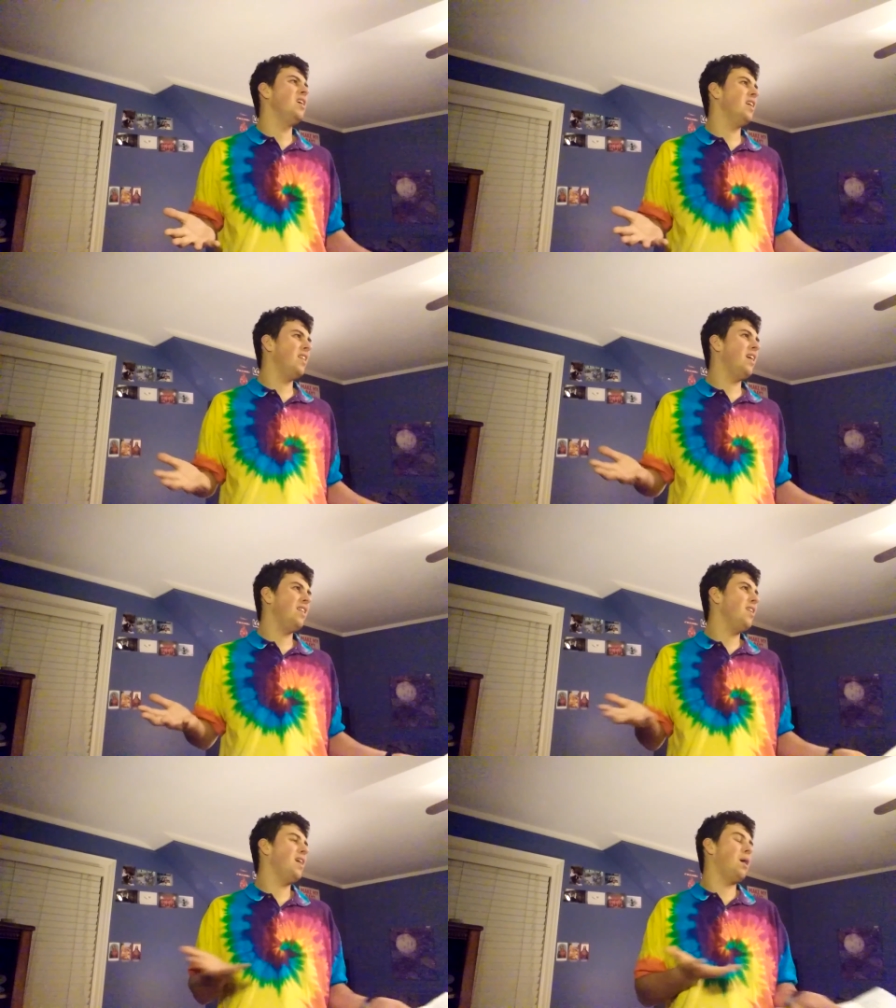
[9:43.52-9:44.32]
And
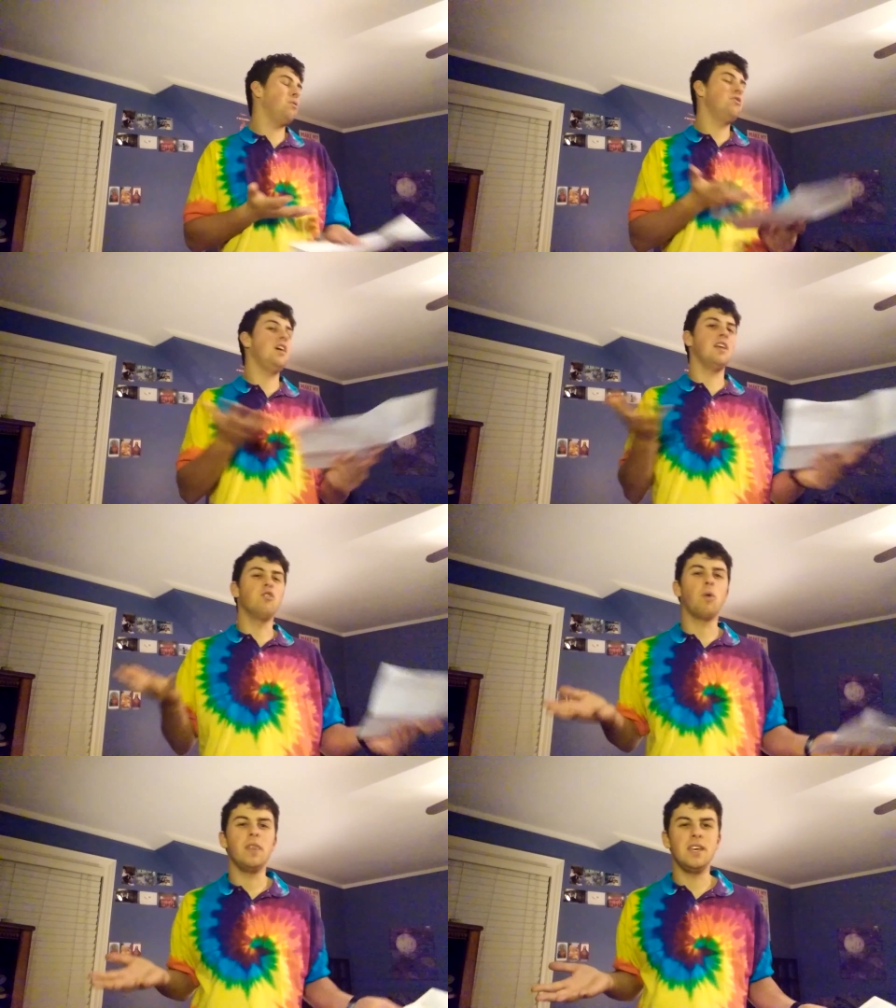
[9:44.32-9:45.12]
and I was saying
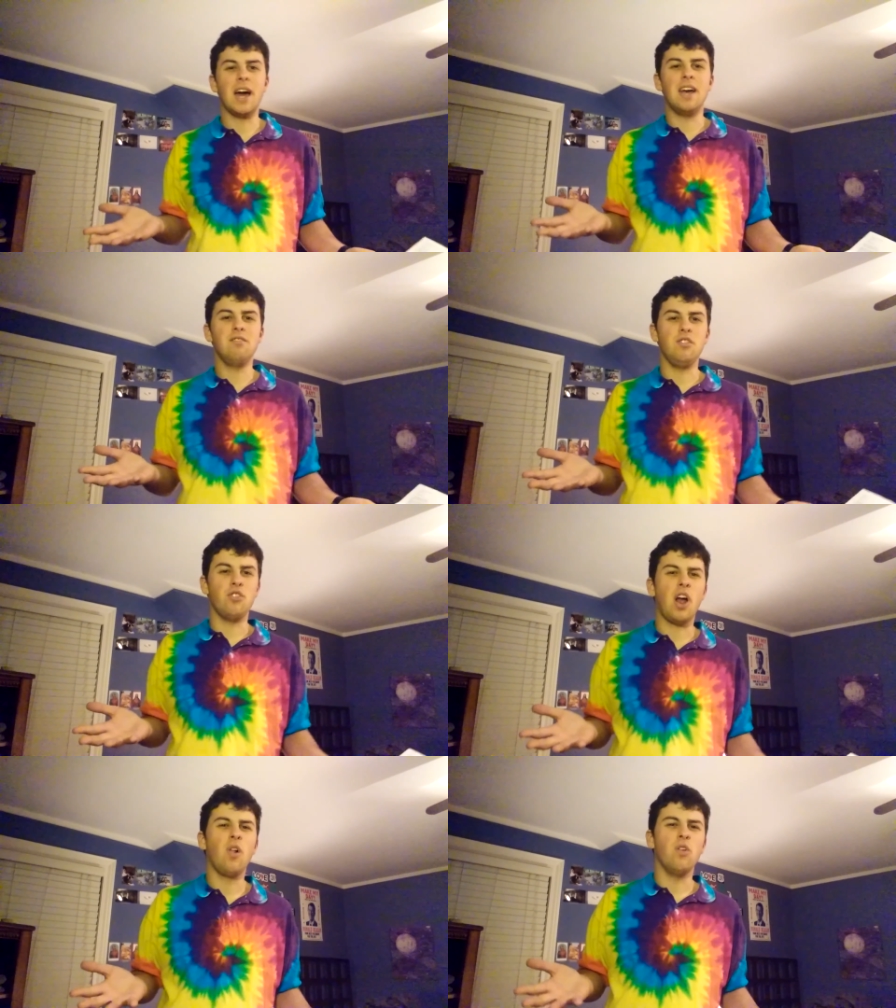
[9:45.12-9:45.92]
that's why the IC
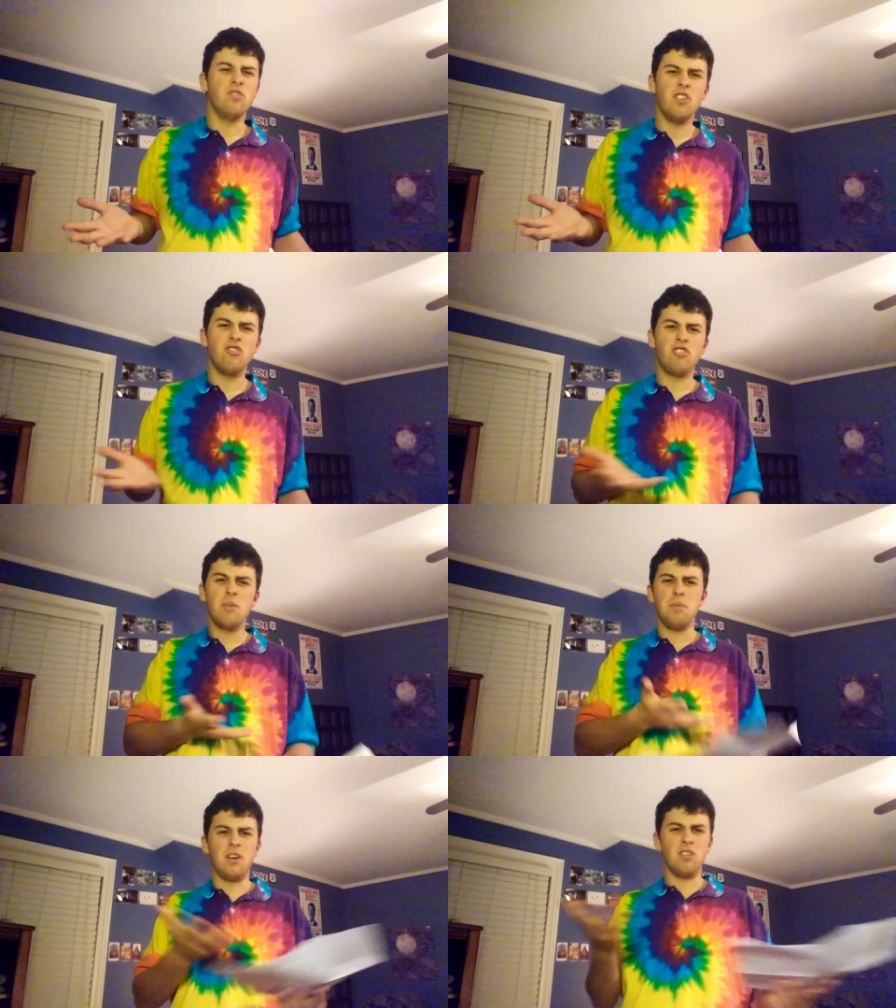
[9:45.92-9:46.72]
title is in the
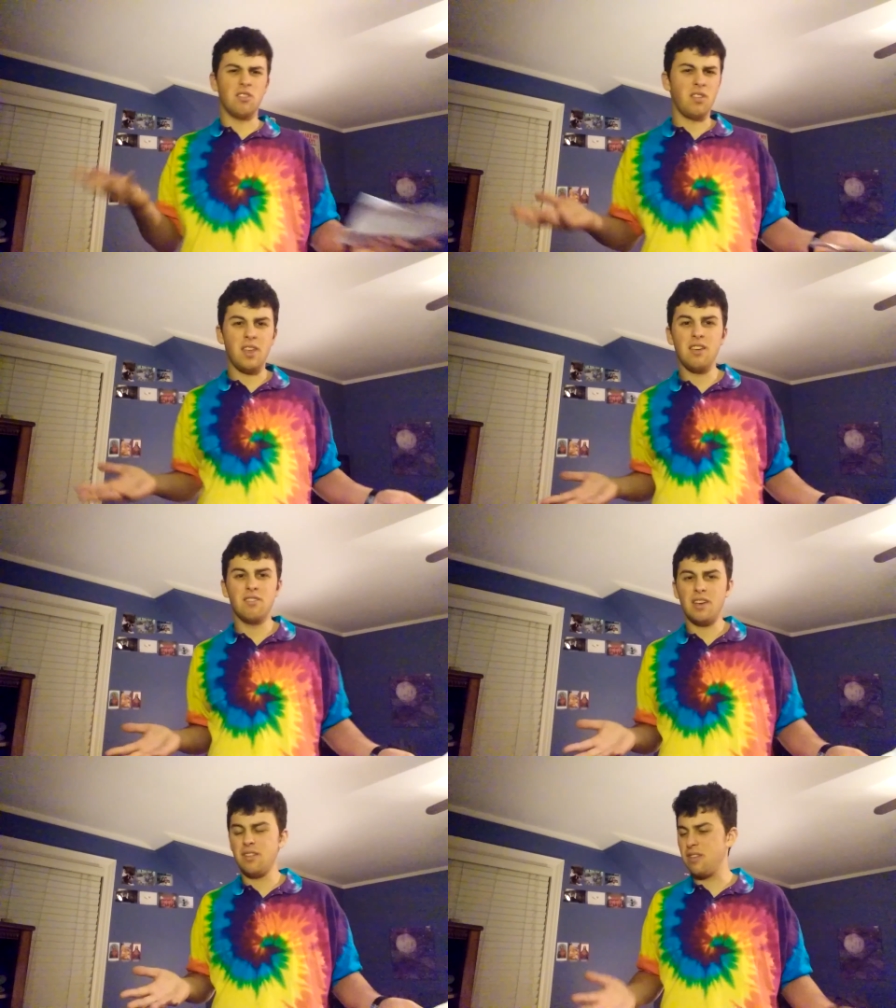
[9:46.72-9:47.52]
shit because of things
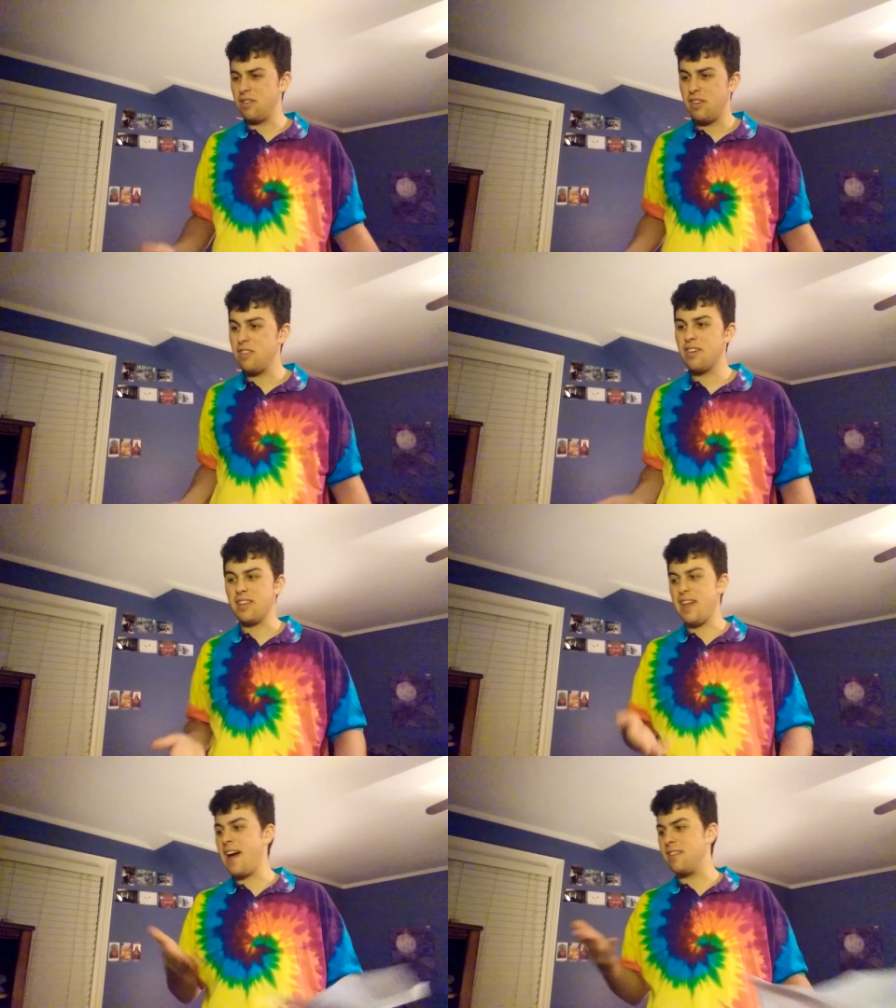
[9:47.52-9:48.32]
they things
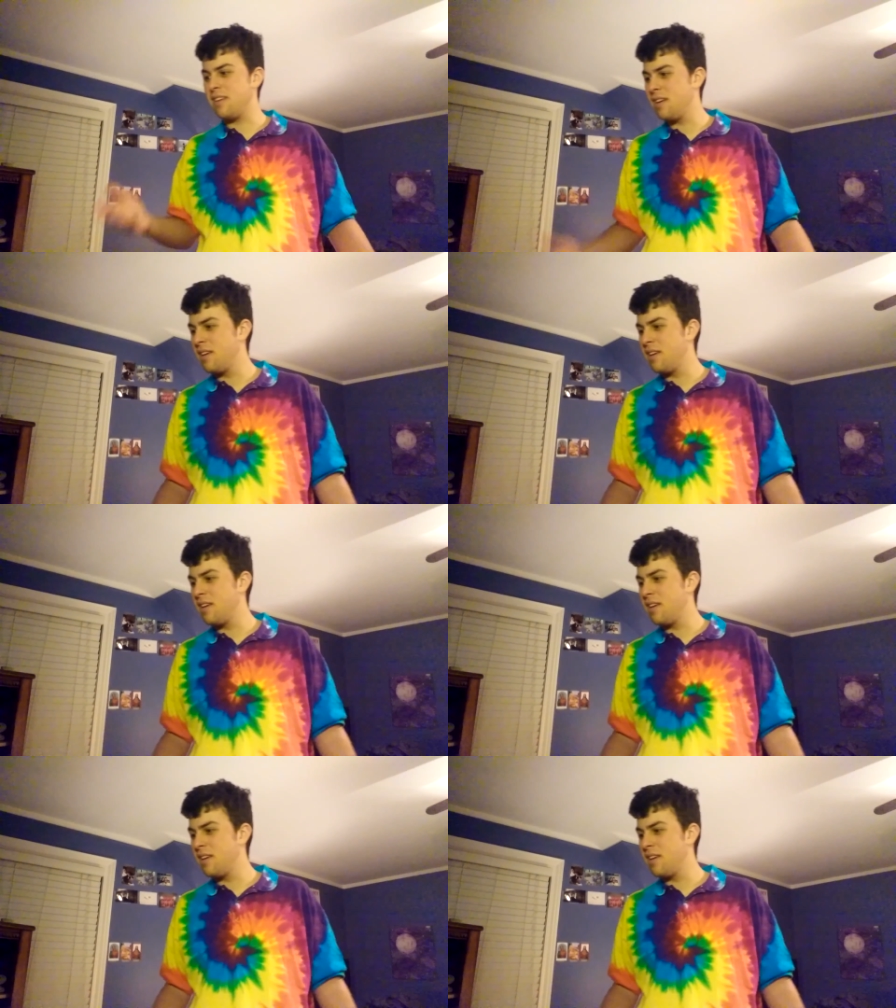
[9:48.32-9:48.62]
like that.